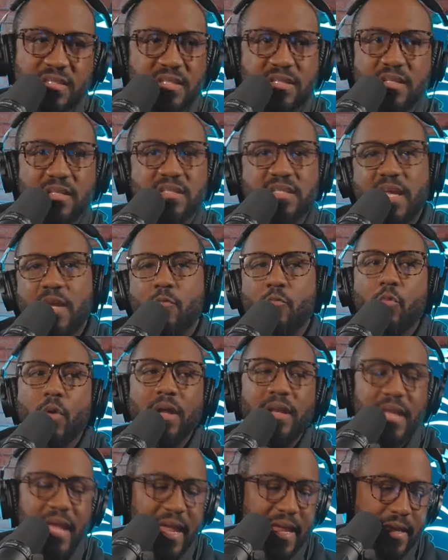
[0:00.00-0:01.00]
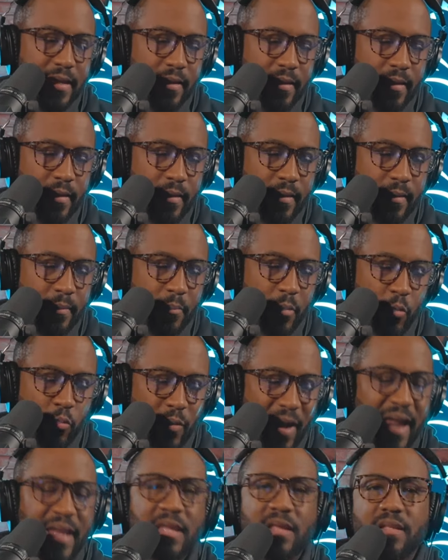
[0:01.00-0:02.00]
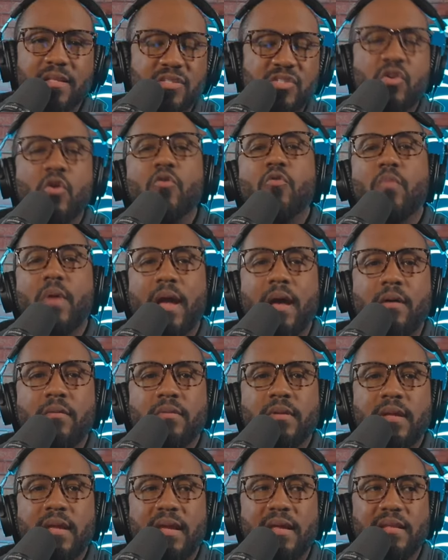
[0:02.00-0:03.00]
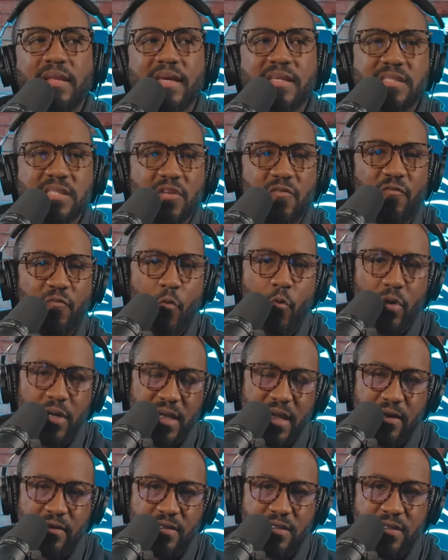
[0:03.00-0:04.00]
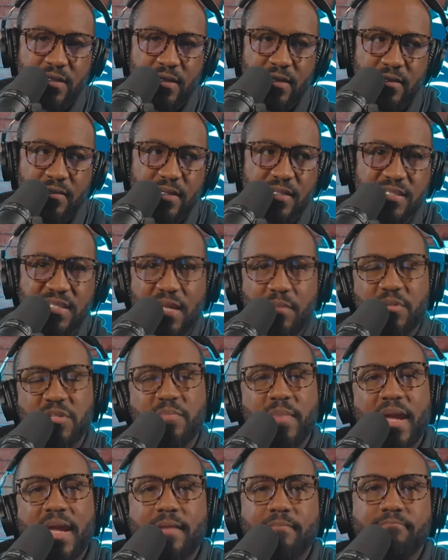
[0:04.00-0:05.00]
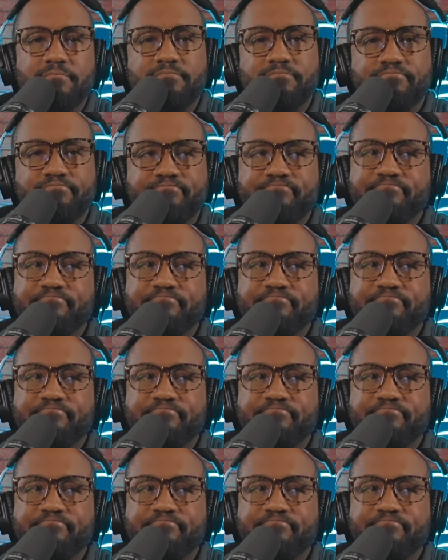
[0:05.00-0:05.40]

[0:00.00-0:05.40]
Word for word: This is insane. What a miraculous turnaround in less than four years this team has made.